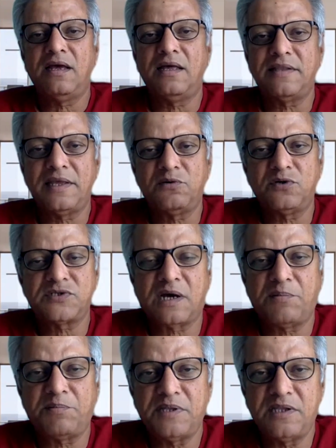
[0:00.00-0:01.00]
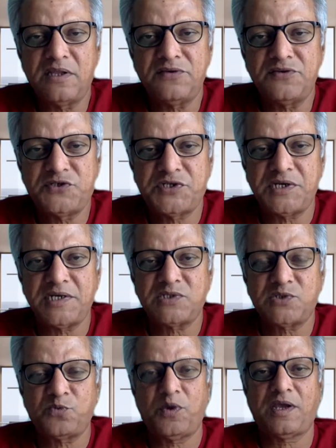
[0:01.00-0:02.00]
and there was Kapil Dev
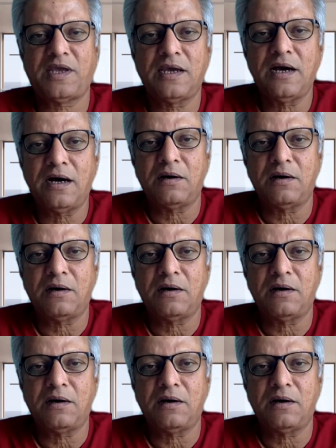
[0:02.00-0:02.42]
just waking